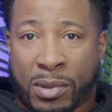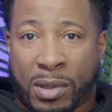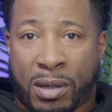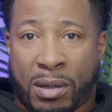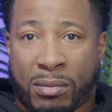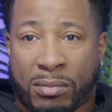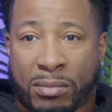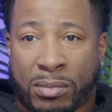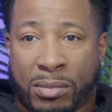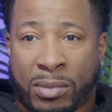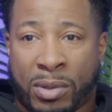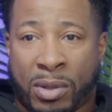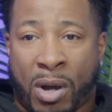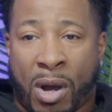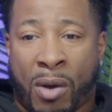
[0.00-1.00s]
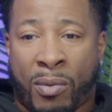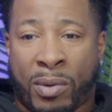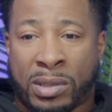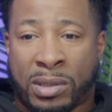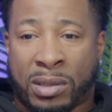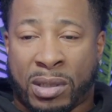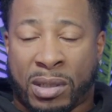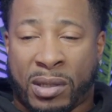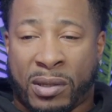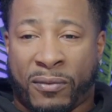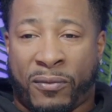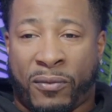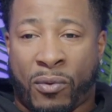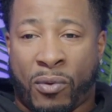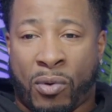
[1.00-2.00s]
um, you're always looking
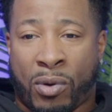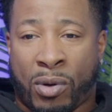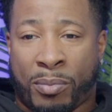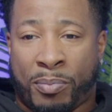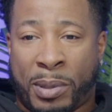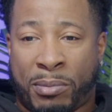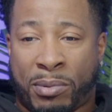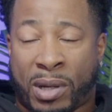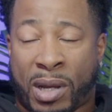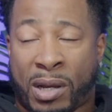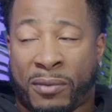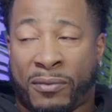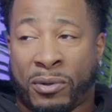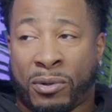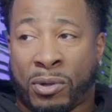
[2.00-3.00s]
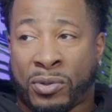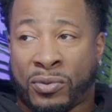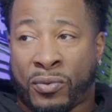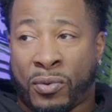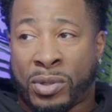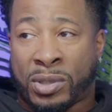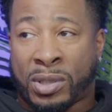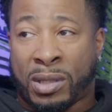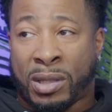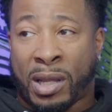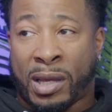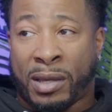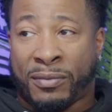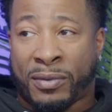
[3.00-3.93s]
for people to kind of fill those voids in your life.